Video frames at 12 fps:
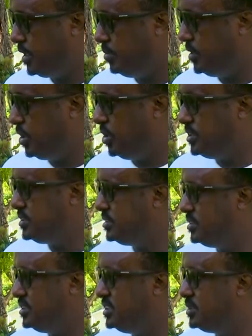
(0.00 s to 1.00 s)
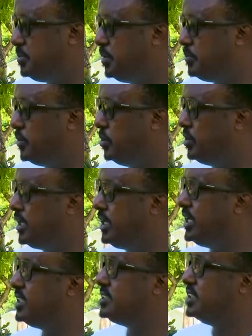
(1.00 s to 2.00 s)
because these people
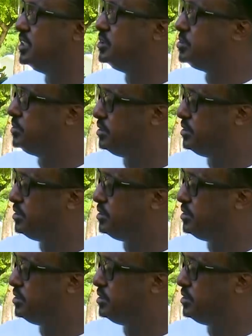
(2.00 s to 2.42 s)
get into